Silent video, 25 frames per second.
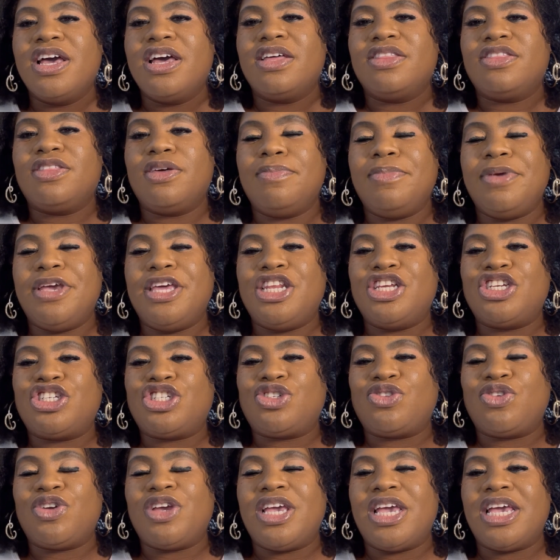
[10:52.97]
the
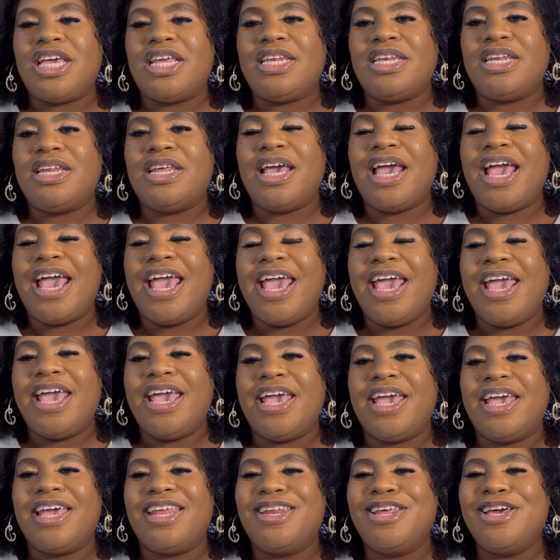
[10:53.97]
ministry
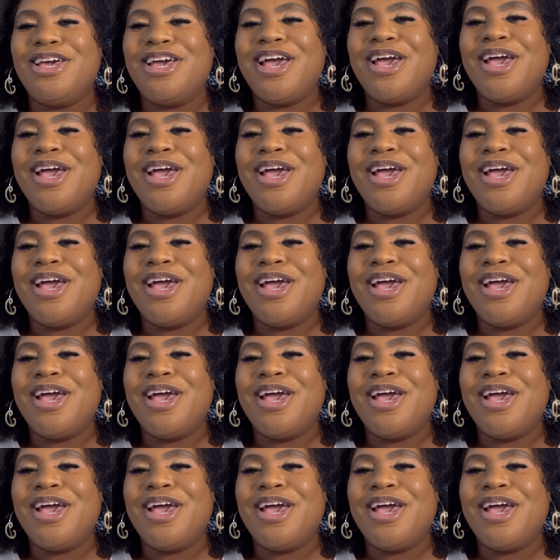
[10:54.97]
and